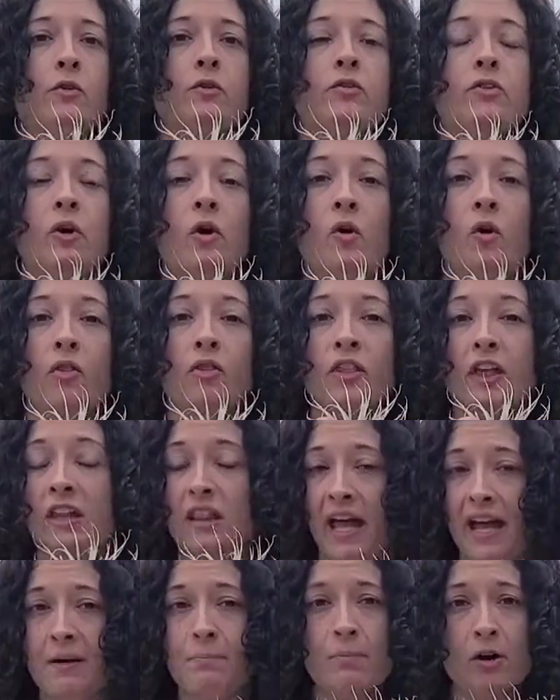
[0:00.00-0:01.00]
So the
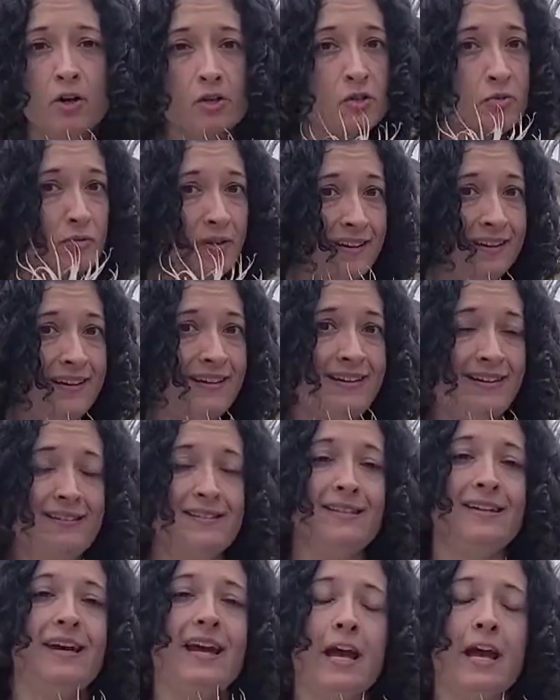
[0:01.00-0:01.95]
light part's really easy.